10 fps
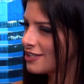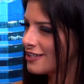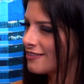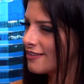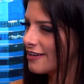
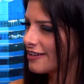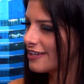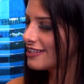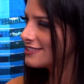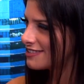and the
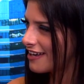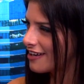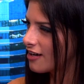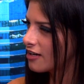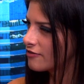
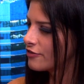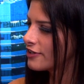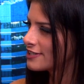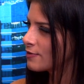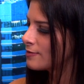insight of
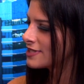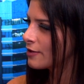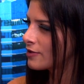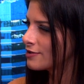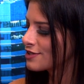this website
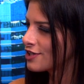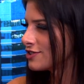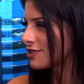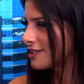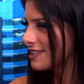when it was called
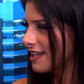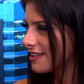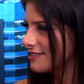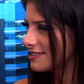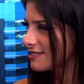Draw Science?